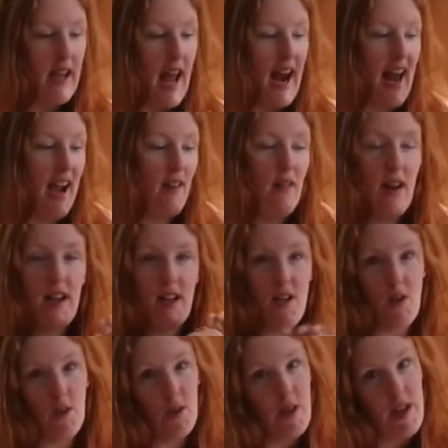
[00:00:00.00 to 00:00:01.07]
And I reckon
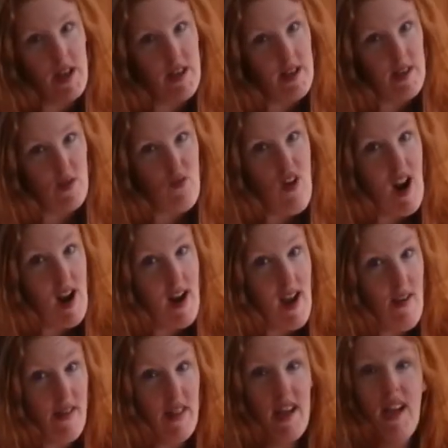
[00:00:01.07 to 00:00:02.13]
you're looking at this right
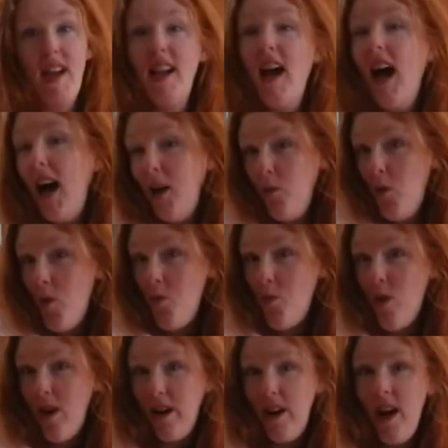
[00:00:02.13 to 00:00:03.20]
now thinking, I want
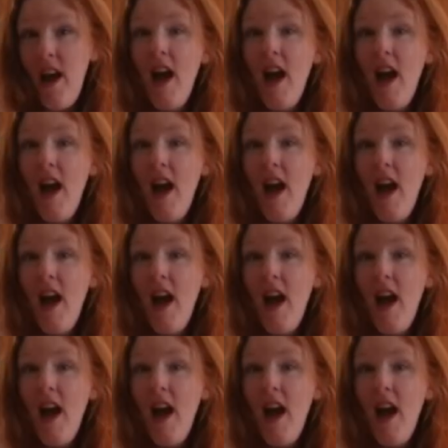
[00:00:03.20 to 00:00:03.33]
one.